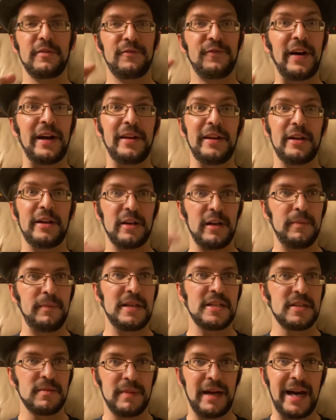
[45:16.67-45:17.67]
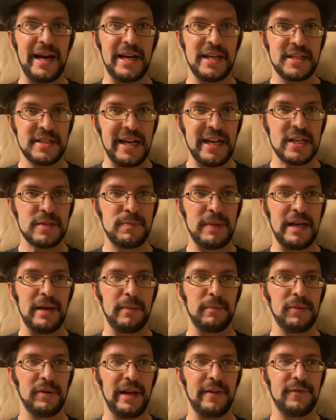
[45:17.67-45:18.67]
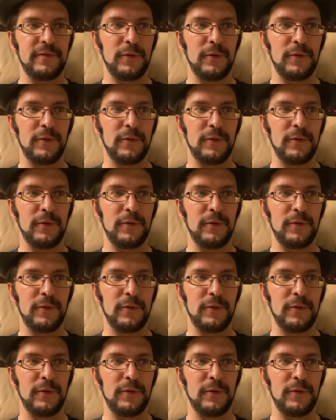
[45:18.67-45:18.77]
finally going to be some high stakes being played